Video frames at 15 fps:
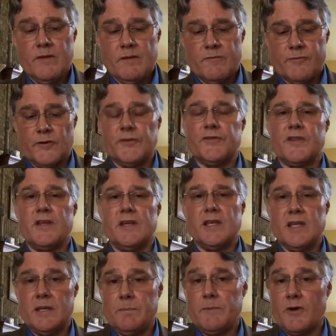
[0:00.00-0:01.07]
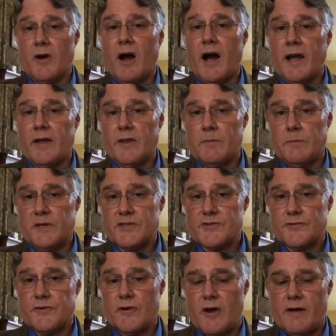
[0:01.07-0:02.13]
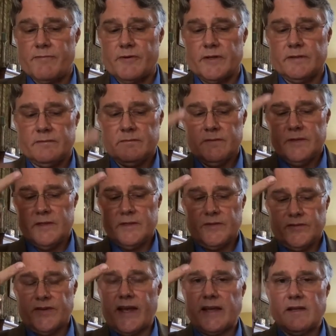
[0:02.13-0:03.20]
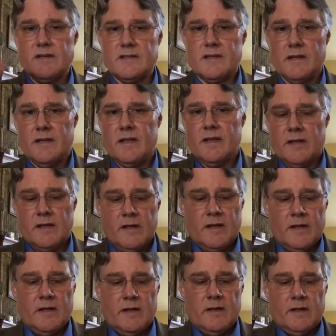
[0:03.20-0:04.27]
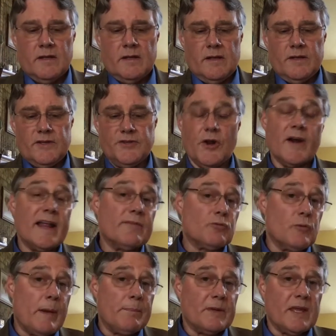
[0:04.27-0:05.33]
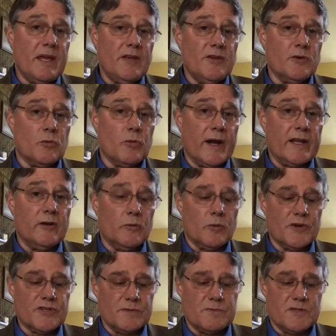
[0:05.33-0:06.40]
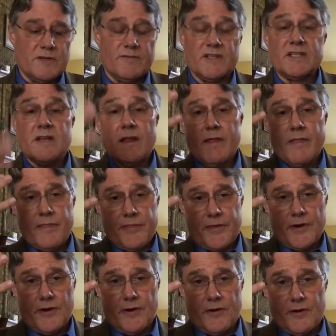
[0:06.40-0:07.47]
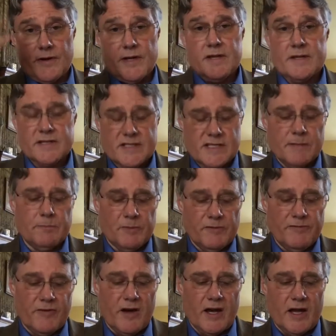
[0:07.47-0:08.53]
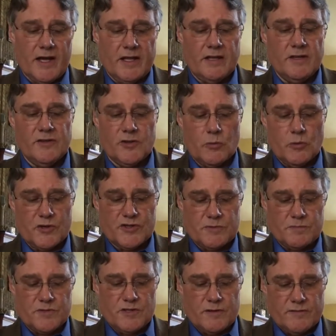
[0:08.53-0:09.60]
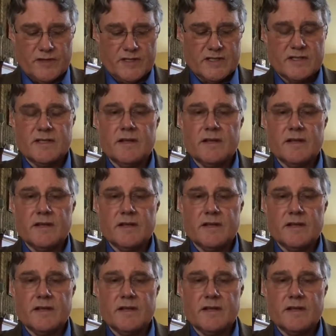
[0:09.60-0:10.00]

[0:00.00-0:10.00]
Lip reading: First thing, keep your eye on the ministry you're offering. Second, you don't have to replicate your regular worship service. Third, simplify your worship service.